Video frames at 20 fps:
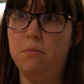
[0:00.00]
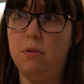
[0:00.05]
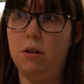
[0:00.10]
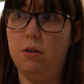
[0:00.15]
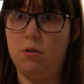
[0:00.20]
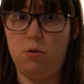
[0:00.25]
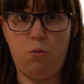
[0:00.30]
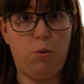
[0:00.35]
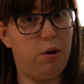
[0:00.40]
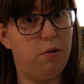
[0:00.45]

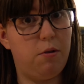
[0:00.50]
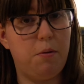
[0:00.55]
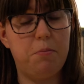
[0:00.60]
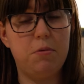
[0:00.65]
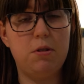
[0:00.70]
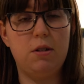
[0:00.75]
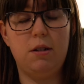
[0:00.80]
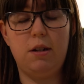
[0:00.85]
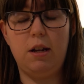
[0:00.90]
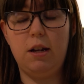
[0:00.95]
there's queer
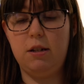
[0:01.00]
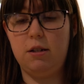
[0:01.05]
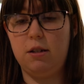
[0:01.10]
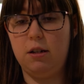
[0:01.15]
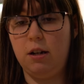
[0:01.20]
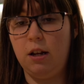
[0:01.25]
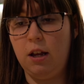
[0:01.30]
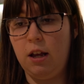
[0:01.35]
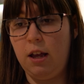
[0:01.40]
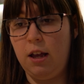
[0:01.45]

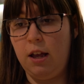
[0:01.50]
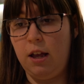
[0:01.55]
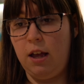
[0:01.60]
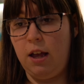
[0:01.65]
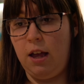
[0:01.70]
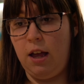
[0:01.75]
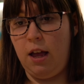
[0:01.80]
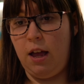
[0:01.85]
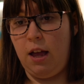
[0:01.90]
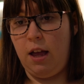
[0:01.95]
representation,
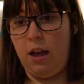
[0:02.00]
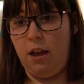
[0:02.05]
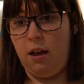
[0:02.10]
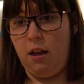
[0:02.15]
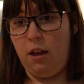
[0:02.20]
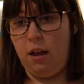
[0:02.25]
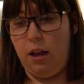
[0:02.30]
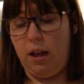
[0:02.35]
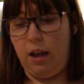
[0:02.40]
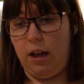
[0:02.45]

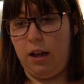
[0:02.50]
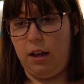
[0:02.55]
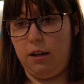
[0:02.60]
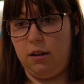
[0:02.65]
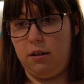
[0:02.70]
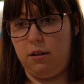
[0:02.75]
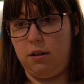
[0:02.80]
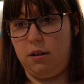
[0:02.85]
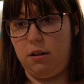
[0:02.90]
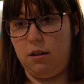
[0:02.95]

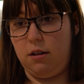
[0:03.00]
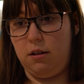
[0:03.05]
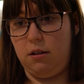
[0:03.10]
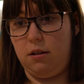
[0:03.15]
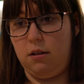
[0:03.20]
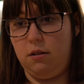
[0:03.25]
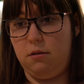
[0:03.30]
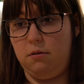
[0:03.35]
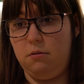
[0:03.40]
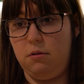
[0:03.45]
and
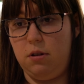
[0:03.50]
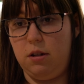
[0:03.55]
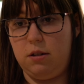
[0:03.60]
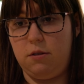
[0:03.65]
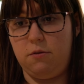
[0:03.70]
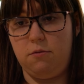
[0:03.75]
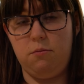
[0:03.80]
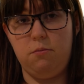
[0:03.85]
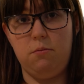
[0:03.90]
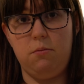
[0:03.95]

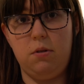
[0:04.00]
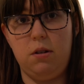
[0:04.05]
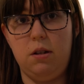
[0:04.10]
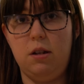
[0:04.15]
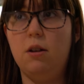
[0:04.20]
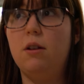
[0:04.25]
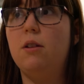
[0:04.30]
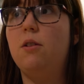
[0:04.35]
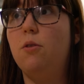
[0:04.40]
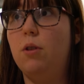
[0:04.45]
it's,
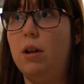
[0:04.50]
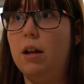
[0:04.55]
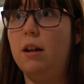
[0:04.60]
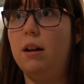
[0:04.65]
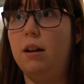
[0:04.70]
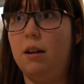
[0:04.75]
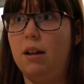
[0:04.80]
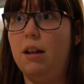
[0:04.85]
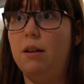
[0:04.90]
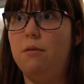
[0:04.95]
you do
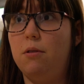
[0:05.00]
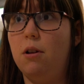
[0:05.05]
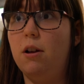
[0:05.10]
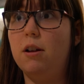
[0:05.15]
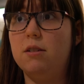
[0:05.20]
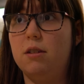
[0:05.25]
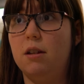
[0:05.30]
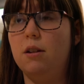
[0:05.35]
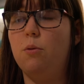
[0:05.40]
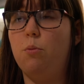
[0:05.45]
get
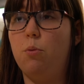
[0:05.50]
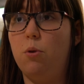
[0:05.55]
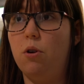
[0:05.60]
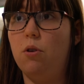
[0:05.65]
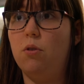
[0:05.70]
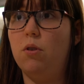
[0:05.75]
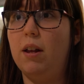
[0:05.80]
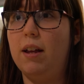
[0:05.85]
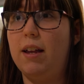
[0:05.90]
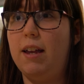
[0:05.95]
lost in the
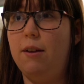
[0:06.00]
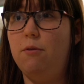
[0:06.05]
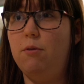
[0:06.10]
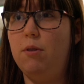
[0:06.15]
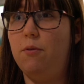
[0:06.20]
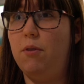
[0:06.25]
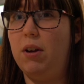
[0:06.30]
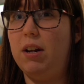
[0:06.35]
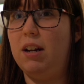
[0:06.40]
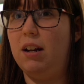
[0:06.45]
world. Like even
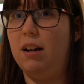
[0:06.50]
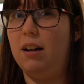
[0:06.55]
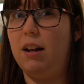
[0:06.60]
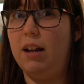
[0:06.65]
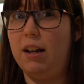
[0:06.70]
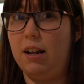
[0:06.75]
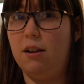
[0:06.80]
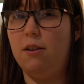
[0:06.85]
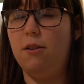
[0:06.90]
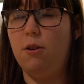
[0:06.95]
if I didn't
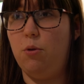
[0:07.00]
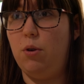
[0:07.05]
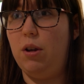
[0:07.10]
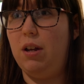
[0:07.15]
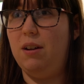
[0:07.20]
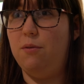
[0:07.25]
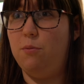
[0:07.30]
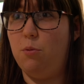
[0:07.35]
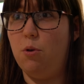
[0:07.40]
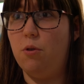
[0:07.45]
like
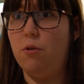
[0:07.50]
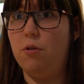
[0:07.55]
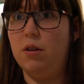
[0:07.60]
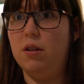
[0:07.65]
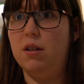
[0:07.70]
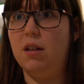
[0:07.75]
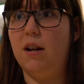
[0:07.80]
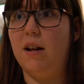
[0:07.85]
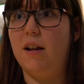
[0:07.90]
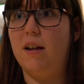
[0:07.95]
Chloe and
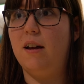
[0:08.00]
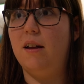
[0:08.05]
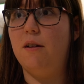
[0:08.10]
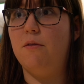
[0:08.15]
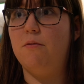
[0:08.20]
Warren, then I